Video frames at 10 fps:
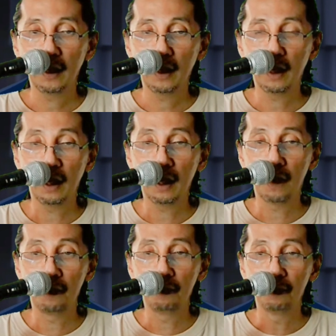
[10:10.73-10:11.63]

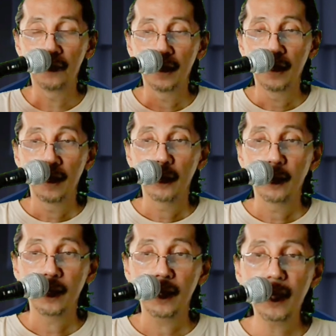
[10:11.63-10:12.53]
Um,
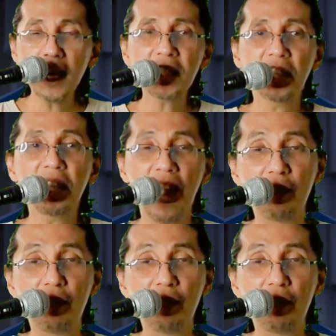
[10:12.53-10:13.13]
each and